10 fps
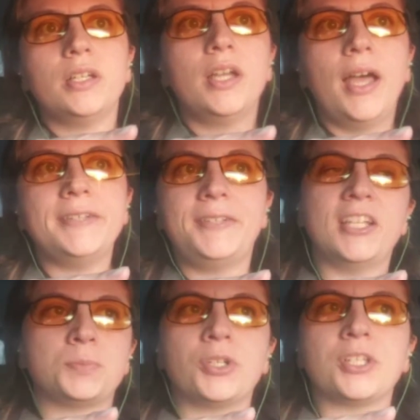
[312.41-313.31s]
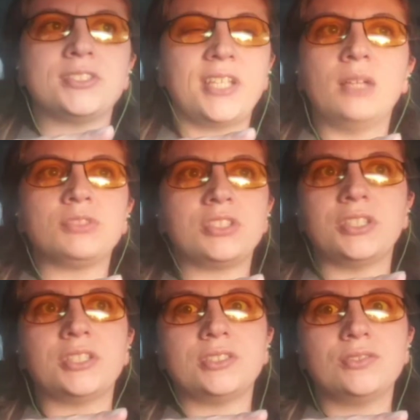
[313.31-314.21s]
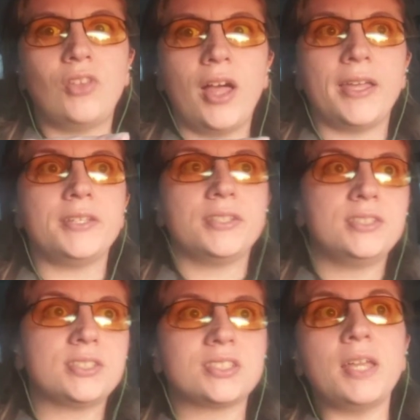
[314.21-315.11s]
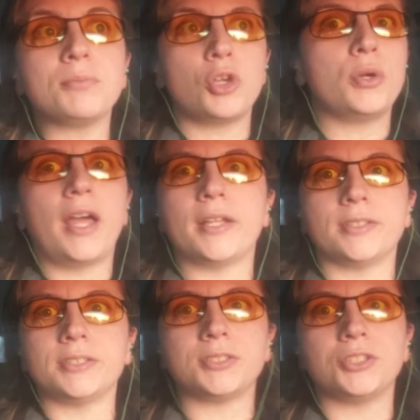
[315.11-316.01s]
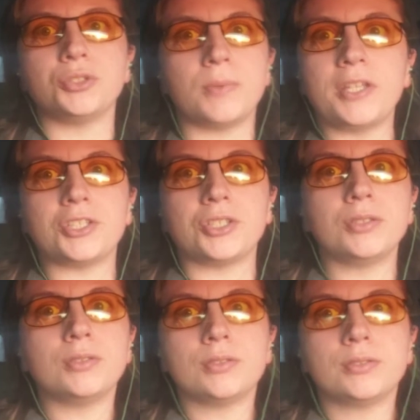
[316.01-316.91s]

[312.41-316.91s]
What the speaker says: a desperate attempt to like scapegoat out of the situation.